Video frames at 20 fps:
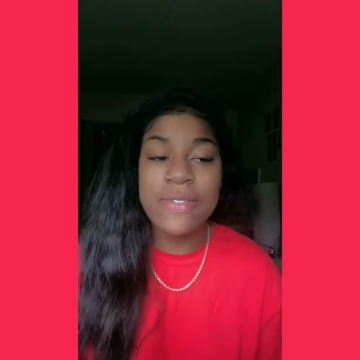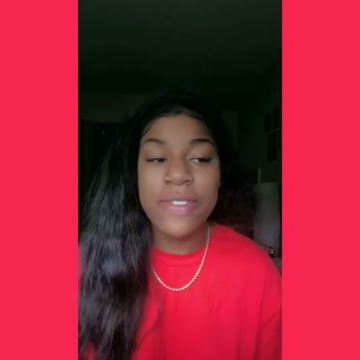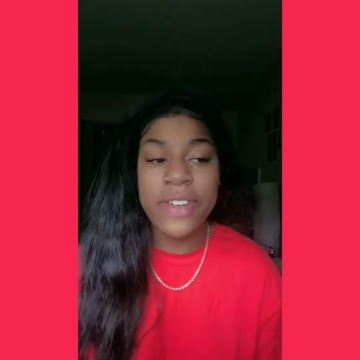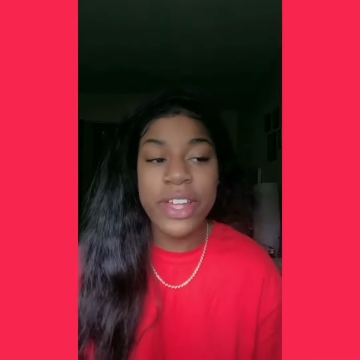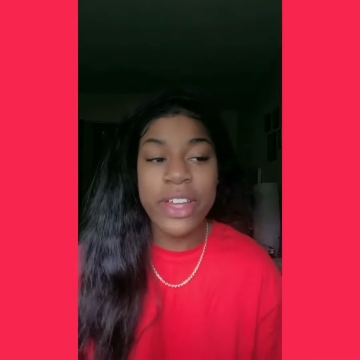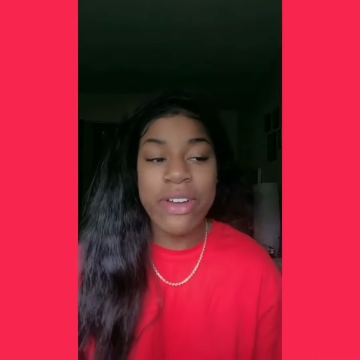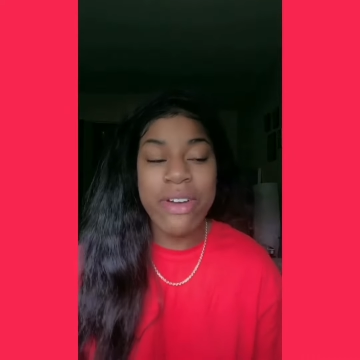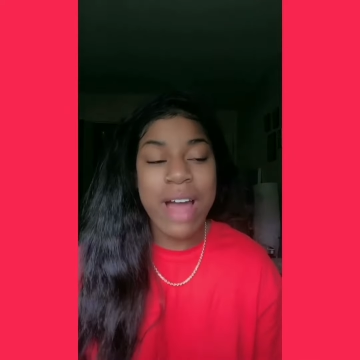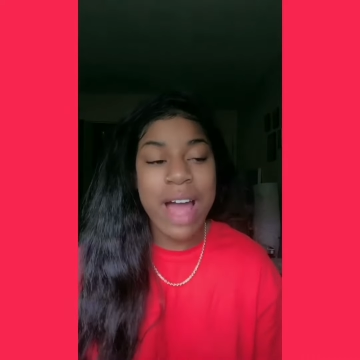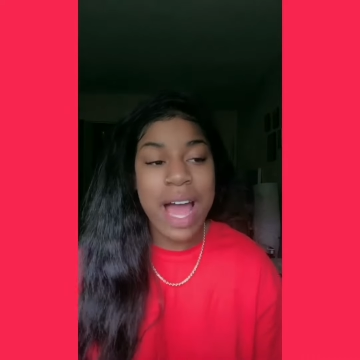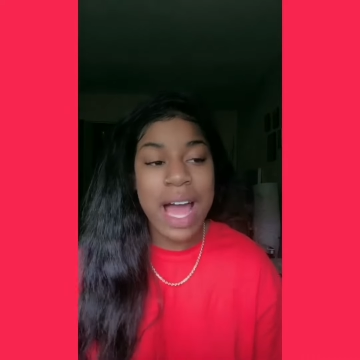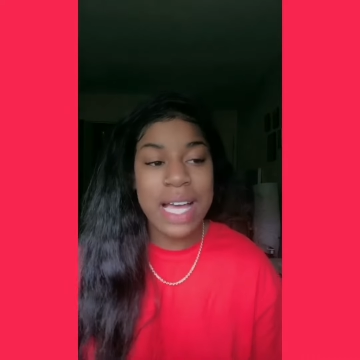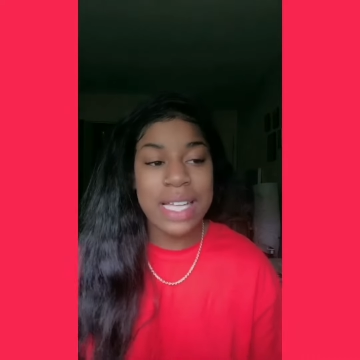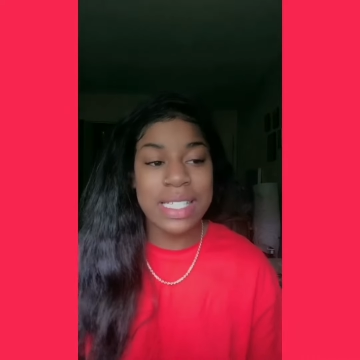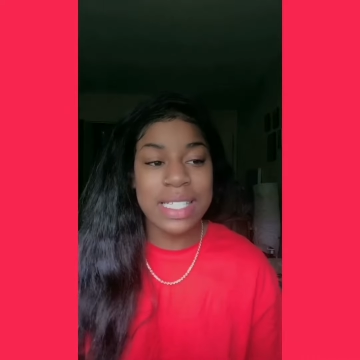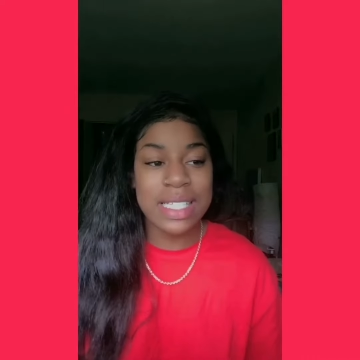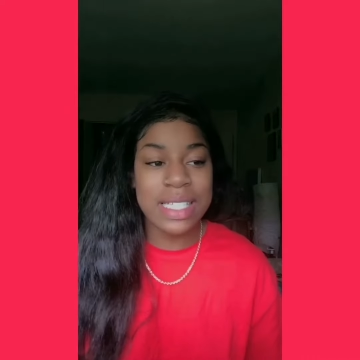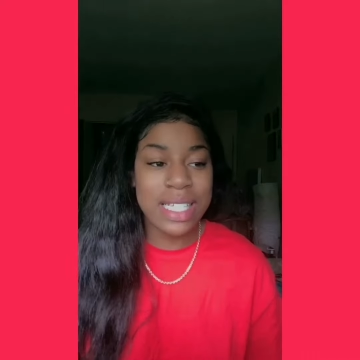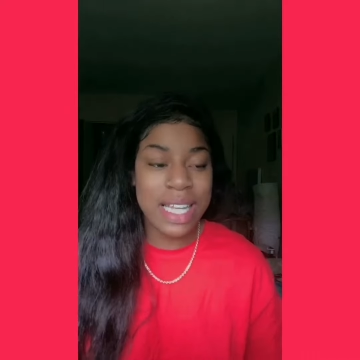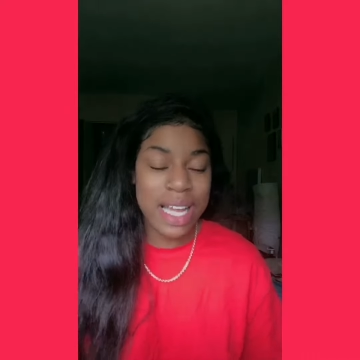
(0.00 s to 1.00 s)
for you
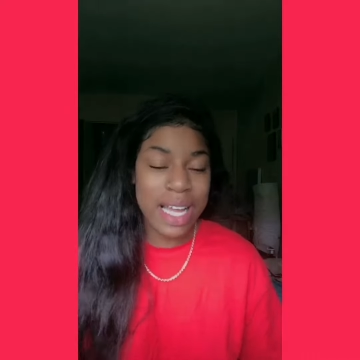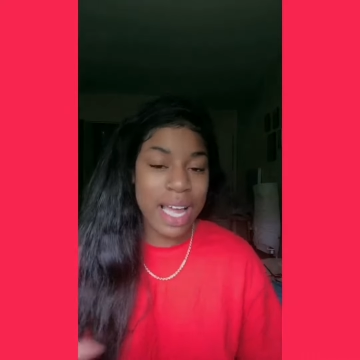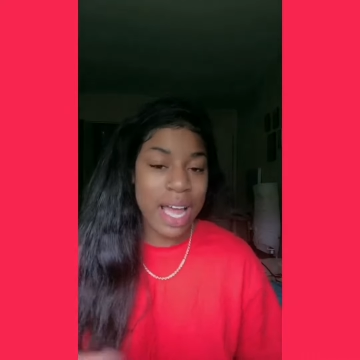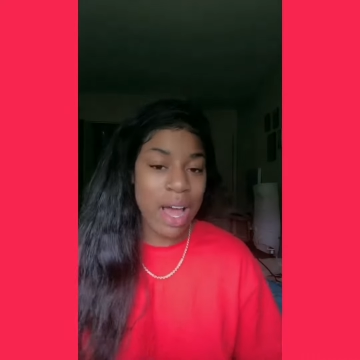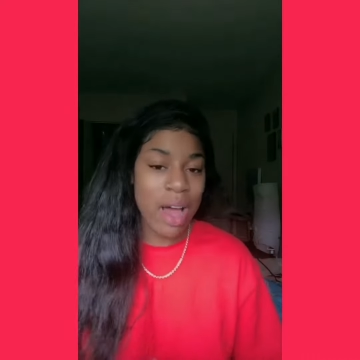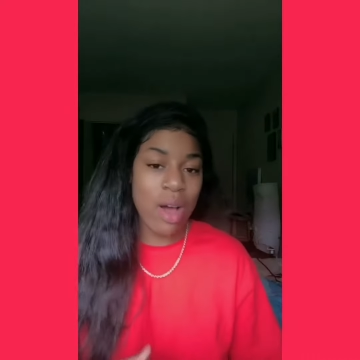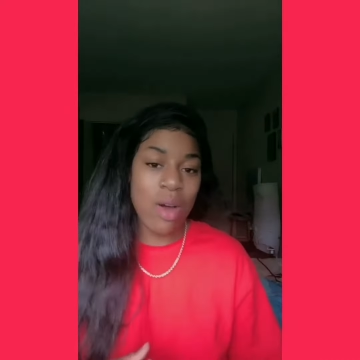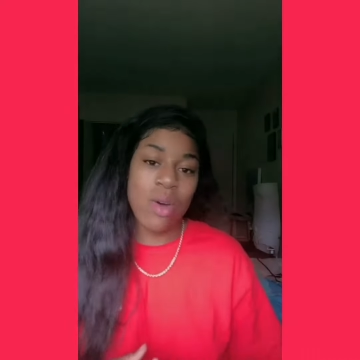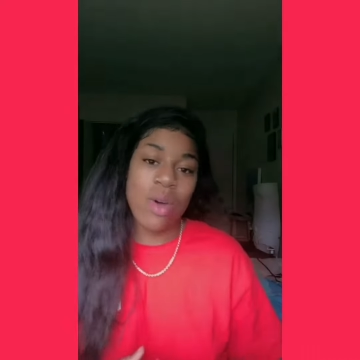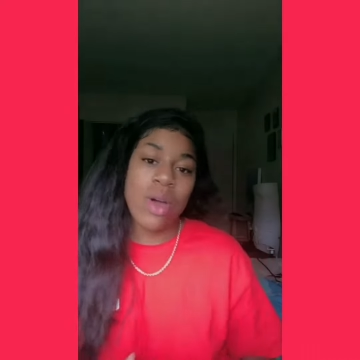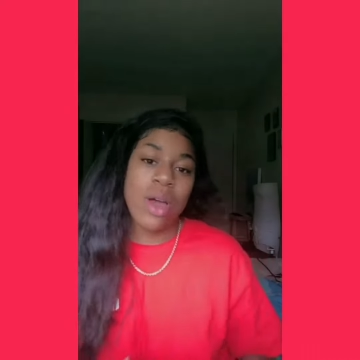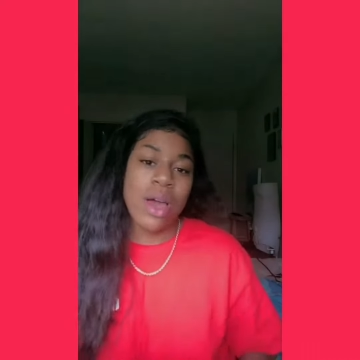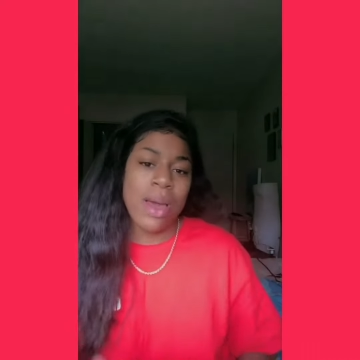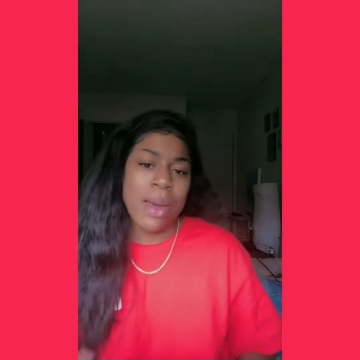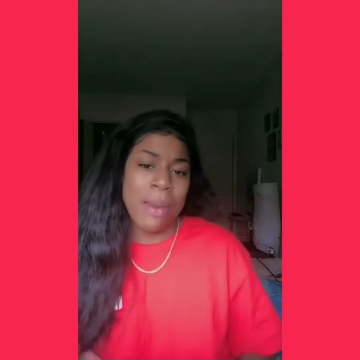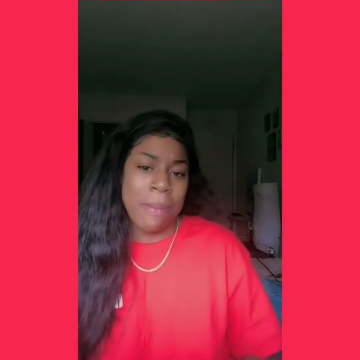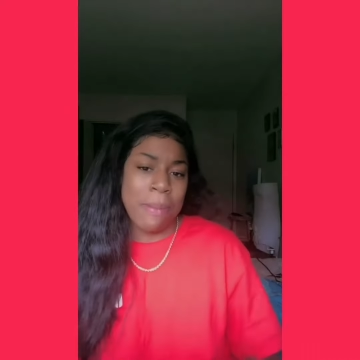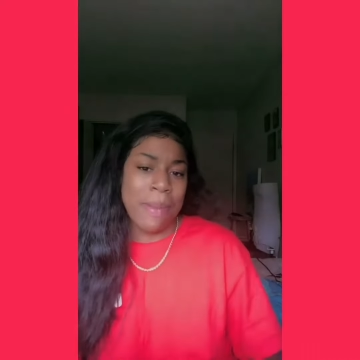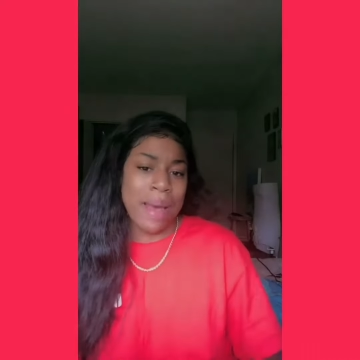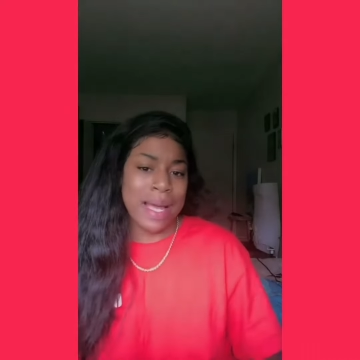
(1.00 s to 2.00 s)
guys to check out
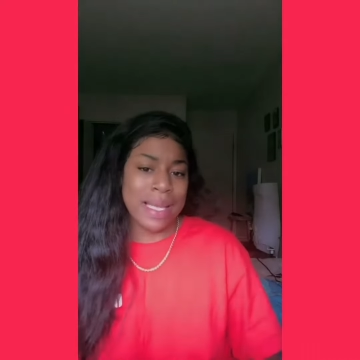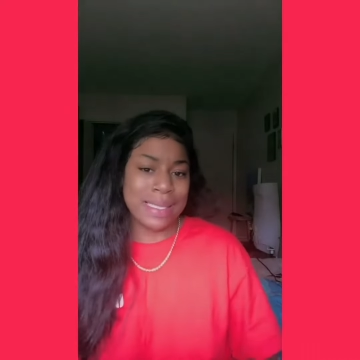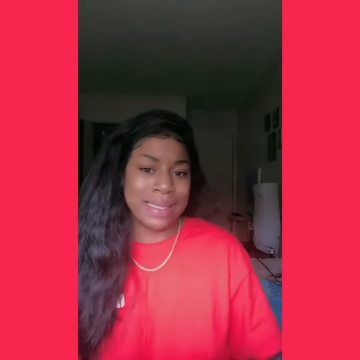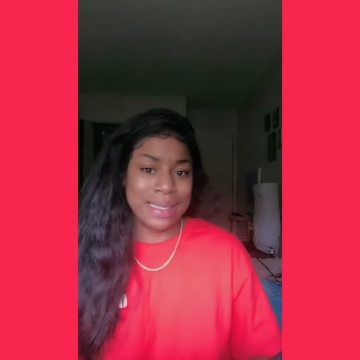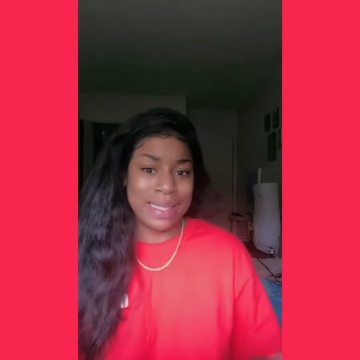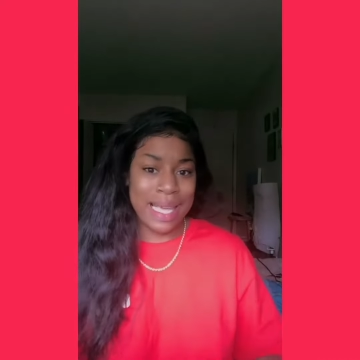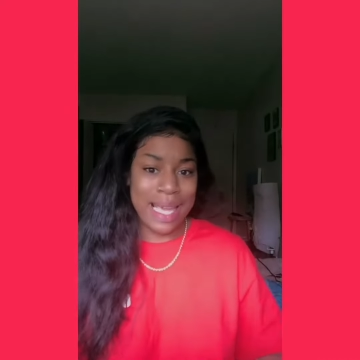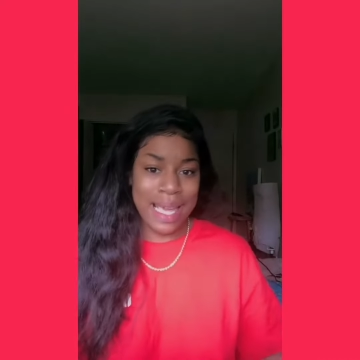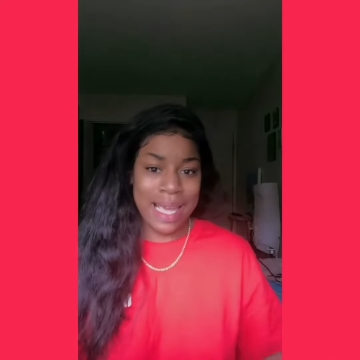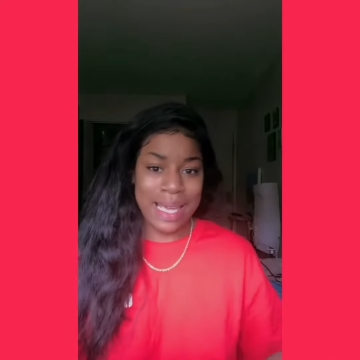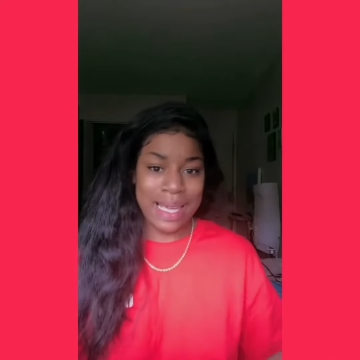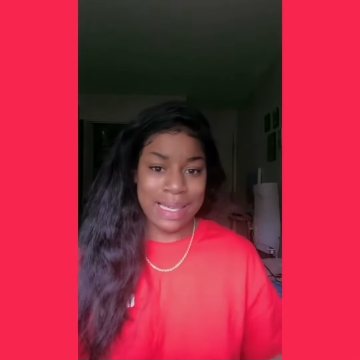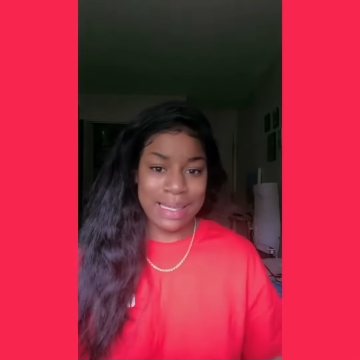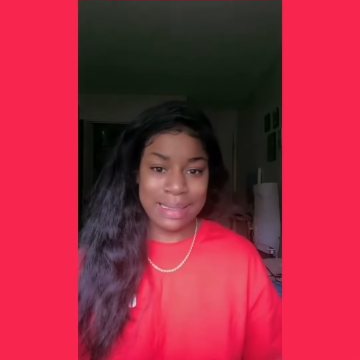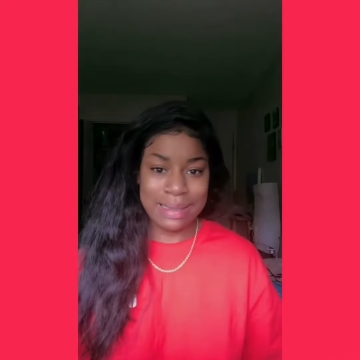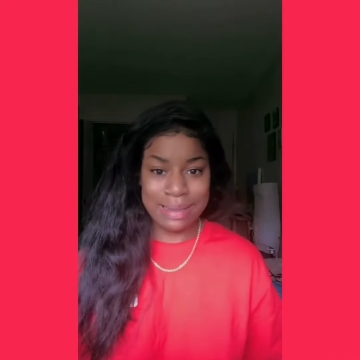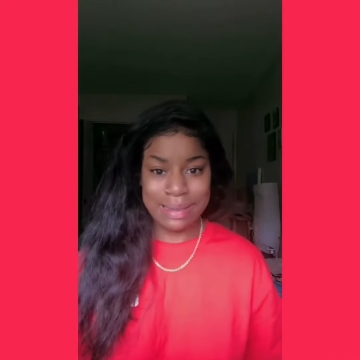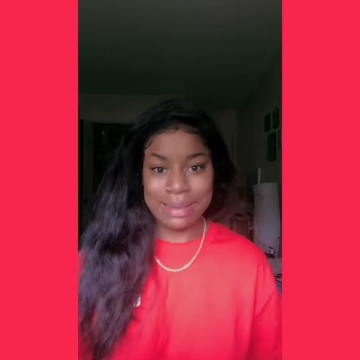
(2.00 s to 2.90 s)
my day